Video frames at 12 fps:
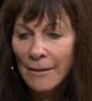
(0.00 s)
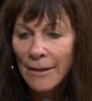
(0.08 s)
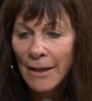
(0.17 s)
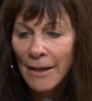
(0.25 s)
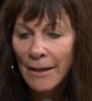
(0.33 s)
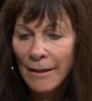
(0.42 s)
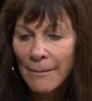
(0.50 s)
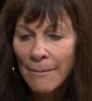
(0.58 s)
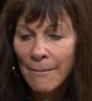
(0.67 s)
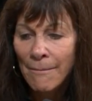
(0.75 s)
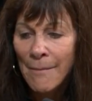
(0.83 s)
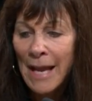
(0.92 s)
uh,
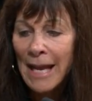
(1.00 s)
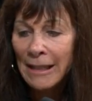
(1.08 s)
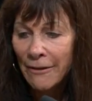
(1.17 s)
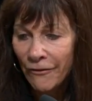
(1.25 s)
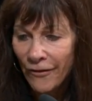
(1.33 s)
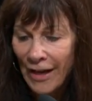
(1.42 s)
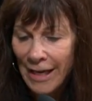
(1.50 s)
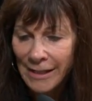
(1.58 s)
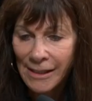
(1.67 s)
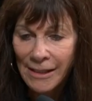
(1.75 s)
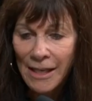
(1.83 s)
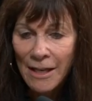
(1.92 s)

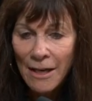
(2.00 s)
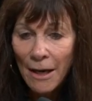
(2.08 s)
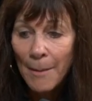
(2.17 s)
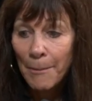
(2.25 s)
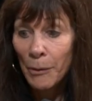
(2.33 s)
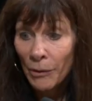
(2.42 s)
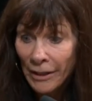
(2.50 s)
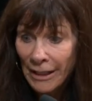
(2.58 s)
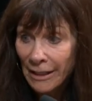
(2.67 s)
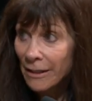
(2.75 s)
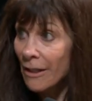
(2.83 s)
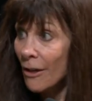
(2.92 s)
manifest a
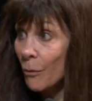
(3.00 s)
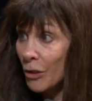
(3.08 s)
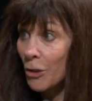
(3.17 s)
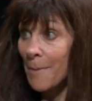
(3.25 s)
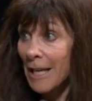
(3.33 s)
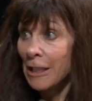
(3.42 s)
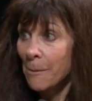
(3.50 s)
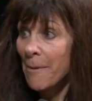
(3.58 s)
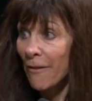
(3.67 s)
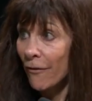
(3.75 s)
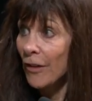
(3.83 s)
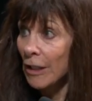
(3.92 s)
print, which makes me
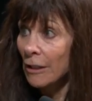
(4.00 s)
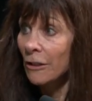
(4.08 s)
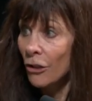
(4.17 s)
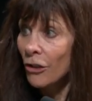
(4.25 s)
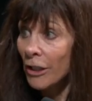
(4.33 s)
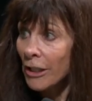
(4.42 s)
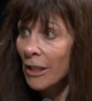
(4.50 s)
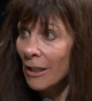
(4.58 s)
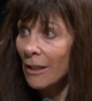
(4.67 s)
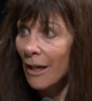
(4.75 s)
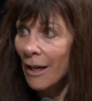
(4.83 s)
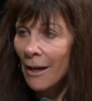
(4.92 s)
feel good
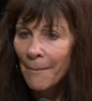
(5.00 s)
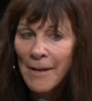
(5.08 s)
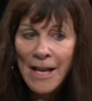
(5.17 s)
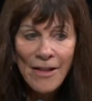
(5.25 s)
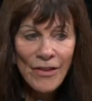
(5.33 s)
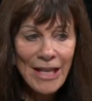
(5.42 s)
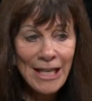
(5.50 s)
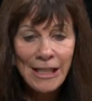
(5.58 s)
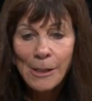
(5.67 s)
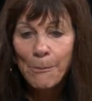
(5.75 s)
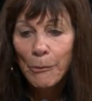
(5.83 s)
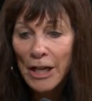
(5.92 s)
um, the
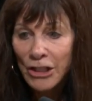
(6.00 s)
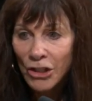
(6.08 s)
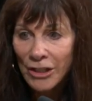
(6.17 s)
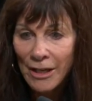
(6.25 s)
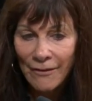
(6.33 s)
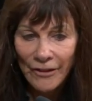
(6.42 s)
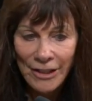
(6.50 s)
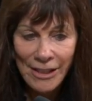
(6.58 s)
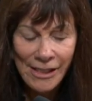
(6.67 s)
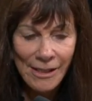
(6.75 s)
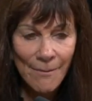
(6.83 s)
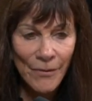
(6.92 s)
expression of it is
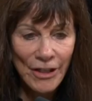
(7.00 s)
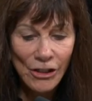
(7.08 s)
something.